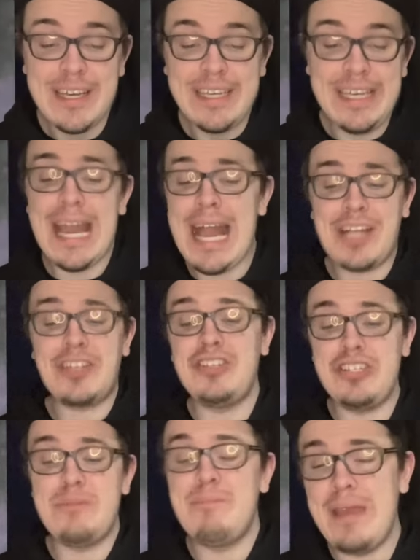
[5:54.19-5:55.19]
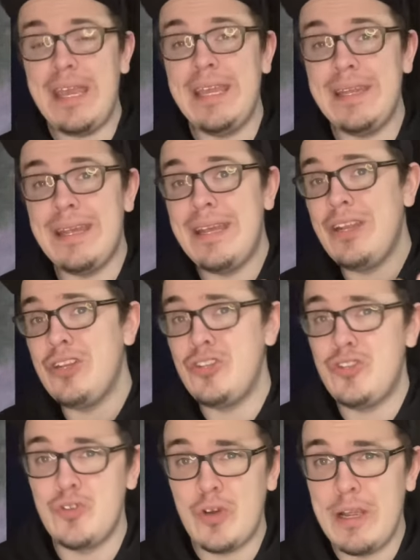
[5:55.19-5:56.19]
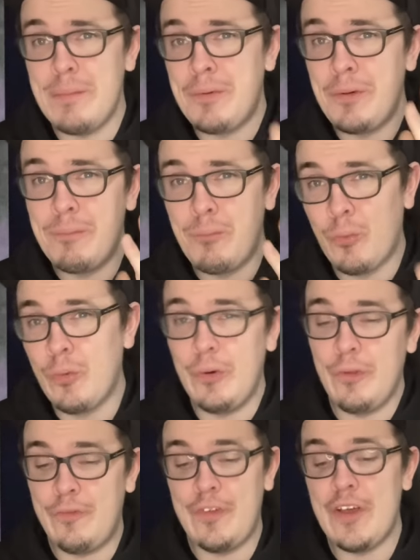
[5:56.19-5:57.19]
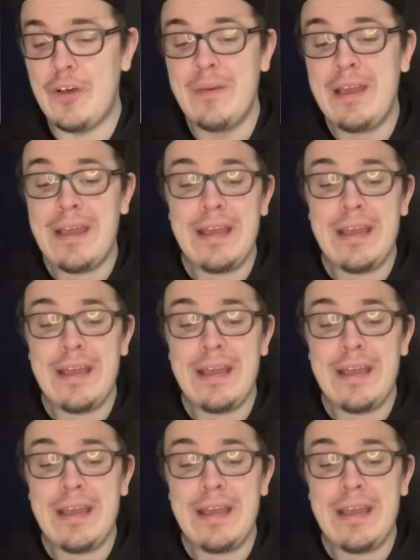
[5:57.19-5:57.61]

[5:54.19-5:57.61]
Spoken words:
He actually just made an enjoyable, brutal film.